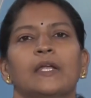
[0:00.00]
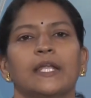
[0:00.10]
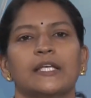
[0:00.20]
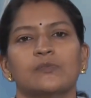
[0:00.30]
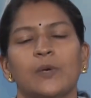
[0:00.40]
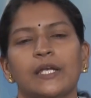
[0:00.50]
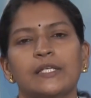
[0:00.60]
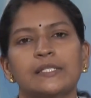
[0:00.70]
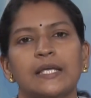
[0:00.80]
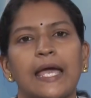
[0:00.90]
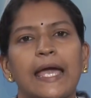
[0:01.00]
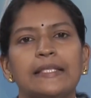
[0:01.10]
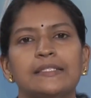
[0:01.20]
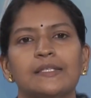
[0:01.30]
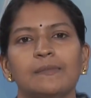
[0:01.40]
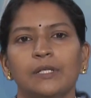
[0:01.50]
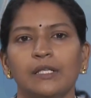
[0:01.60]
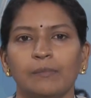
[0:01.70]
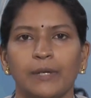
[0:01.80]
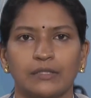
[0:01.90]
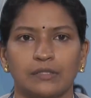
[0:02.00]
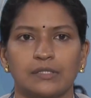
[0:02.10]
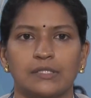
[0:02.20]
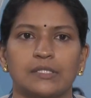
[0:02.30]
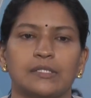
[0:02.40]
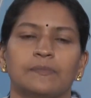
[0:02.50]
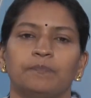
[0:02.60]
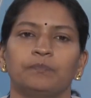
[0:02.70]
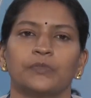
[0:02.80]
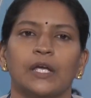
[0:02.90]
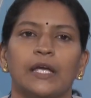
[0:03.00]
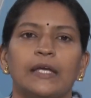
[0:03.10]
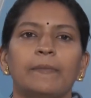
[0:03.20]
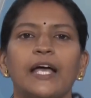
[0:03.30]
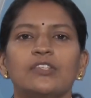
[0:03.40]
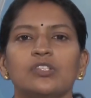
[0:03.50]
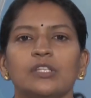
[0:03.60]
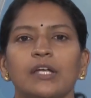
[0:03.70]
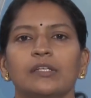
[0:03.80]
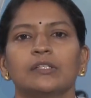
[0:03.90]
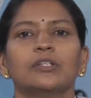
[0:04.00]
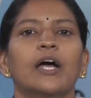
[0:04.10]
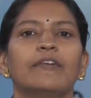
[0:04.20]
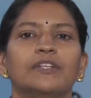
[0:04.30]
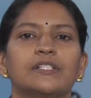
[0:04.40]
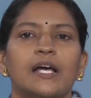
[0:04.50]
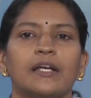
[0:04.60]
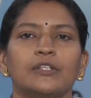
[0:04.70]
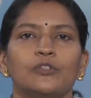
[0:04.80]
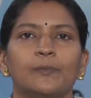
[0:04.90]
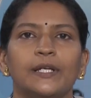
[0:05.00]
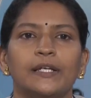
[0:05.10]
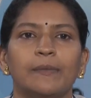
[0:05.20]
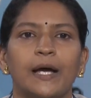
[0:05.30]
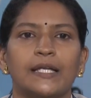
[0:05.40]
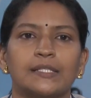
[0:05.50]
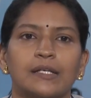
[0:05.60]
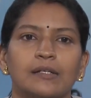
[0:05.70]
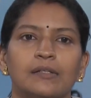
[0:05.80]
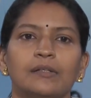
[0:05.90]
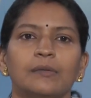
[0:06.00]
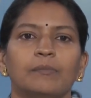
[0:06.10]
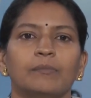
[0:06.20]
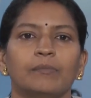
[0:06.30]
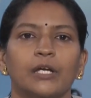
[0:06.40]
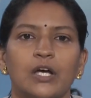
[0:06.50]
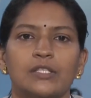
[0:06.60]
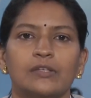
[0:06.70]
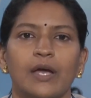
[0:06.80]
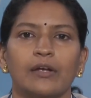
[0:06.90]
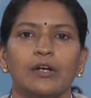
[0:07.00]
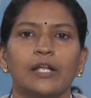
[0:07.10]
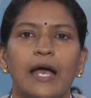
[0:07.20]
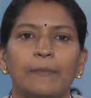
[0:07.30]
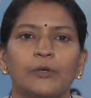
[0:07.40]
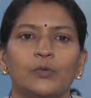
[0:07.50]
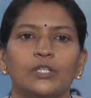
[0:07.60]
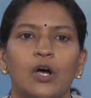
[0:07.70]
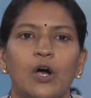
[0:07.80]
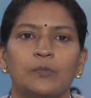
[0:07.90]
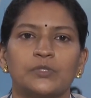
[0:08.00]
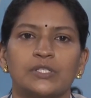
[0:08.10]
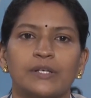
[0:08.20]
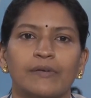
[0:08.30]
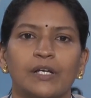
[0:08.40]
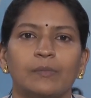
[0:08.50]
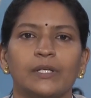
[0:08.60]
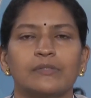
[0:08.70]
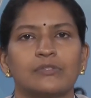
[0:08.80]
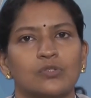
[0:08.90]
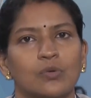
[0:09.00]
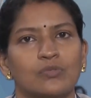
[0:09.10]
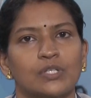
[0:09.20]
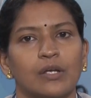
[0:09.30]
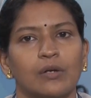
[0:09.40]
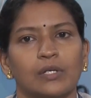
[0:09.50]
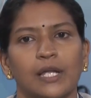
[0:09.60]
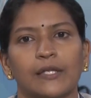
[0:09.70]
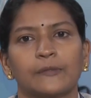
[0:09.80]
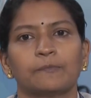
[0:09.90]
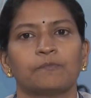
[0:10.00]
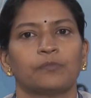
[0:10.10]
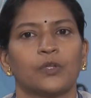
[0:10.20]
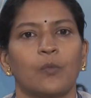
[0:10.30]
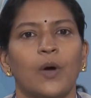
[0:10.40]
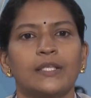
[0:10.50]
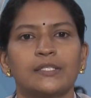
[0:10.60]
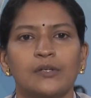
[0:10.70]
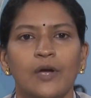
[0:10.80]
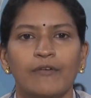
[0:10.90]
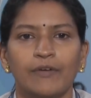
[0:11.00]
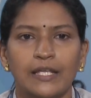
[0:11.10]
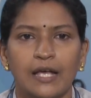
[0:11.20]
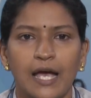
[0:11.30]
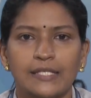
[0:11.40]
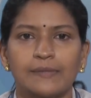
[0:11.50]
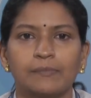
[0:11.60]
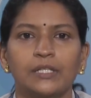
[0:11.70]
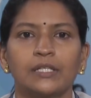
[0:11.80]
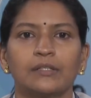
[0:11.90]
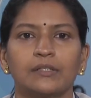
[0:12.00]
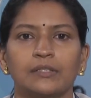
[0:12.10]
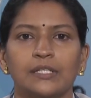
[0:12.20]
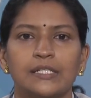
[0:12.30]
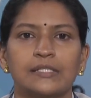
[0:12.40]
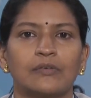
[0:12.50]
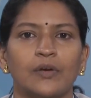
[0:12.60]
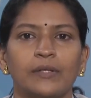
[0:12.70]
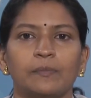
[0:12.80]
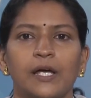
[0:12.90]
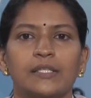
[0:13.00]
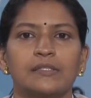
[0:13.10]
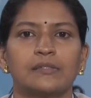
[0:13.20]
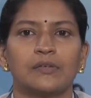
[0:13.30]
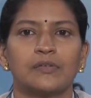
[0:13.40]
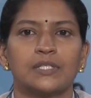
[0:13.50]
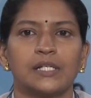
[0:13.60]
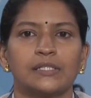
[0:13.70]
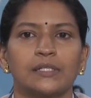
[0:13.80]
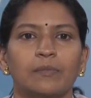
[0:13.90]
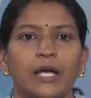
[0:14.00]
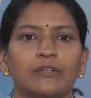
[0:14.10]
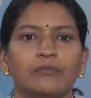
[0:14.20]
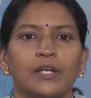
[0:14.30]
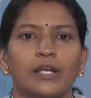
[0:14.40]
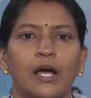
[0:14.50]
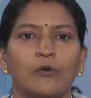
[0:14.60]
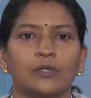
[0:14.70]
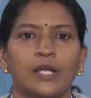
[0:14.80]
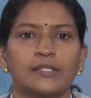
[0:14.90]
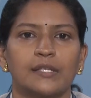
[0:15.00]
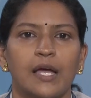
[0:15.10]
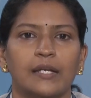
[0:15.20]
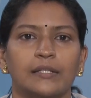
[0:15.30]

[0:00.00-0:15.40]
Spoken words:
Next one is ensemble methods. Imagine that you have decided to build a bicycle because you are not happy with the options available in stores and online. Once you have assembled these great parts, the resulting bike will outlast